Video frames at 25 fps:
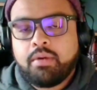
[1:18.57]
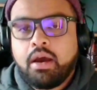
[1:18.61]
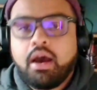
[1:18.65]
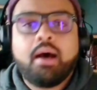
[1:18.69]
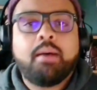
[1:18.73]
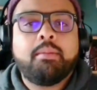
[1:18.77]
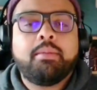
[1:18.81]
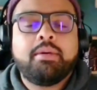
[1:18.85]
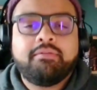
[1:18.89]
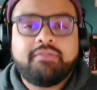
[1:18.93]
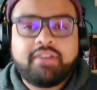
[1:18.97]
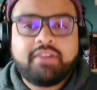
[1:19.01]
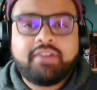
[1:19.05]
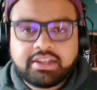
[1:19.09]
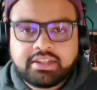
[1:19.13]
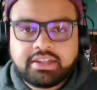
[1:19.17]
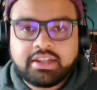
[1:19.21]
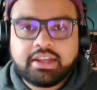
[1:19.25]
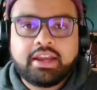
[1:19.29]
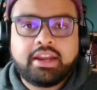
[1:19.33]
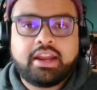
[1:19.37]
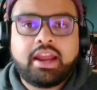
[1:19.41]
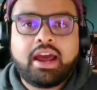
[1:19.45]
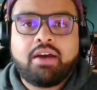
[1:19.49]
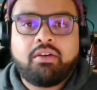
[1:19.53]

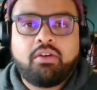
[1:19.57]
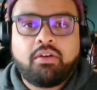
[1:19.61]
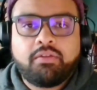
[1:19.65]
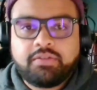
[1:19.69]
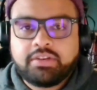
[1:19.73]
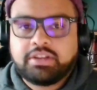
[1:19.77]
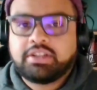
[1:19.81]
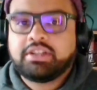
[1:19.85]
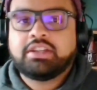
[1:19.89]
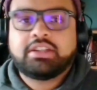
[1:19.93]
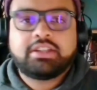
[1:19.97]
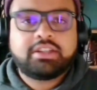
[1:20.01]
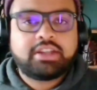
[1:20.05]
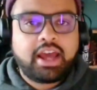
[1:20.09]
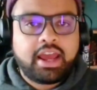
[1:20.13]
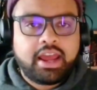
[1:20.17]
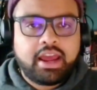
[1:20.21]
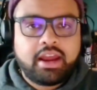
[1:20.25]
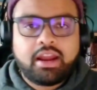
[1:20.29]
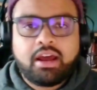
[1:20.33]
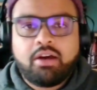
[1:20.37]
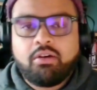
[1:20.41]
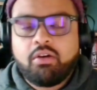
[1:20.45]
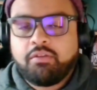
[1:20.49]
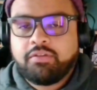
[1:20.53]
investing in our office estate
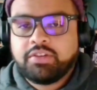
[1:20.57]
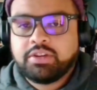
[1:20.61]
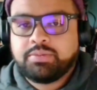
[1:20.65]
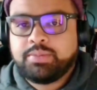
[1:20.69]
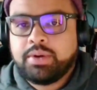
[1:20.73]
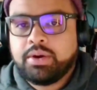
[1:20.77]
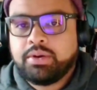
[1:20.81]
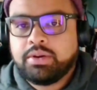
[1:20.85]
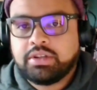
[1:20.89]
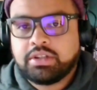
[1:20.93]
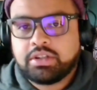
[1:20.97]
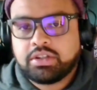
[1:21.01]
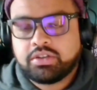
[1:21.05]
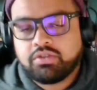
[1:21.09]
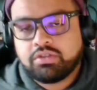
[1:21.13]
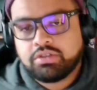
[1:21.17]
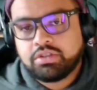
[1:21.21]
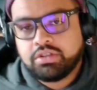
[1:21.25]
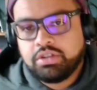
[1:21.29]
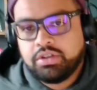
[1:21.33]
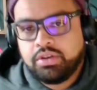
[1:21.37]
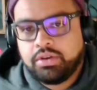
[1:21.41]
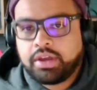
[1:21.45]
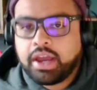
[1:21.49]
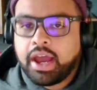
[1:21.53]
and our office buildings across
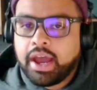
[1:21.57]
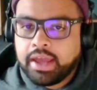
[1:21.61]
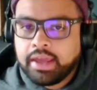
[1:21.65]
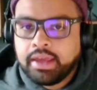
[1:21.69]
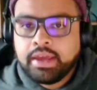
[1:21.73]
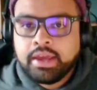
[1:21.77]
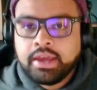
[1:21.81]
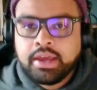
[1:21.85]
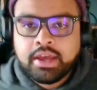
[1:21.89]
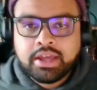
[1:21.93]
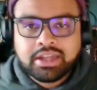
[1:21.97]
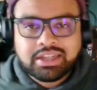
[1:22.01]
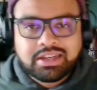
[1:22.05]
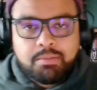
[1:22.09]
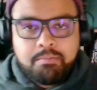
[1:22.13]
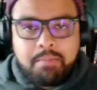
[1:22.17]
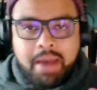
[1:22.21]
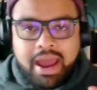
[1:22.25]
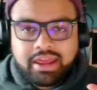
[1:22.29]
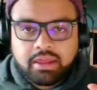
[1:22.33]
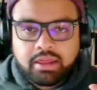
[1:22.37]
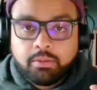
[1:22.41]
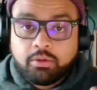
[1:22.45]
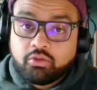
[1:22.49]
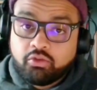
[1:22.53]
the UK to
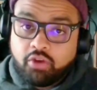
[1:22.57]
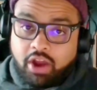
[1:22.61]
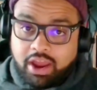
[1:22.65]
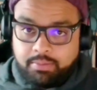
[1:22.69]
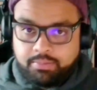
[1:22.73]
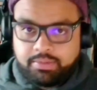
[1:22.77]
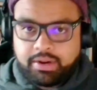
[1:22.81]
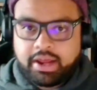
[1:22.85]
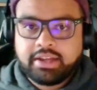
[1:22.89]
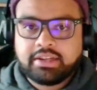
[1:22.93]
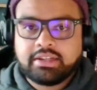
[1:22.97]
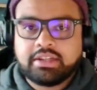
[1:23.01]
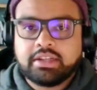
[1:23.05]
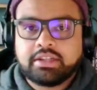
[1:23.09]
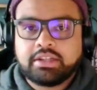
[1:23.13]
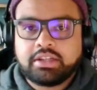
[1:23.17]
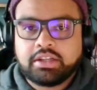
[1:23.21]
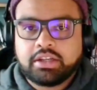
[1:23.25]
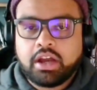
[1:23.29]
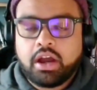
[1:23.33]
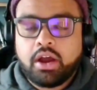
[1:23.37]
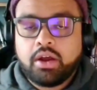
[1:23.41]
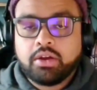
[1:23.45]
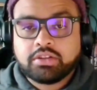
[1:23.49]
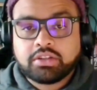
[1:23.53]
make them great places to go.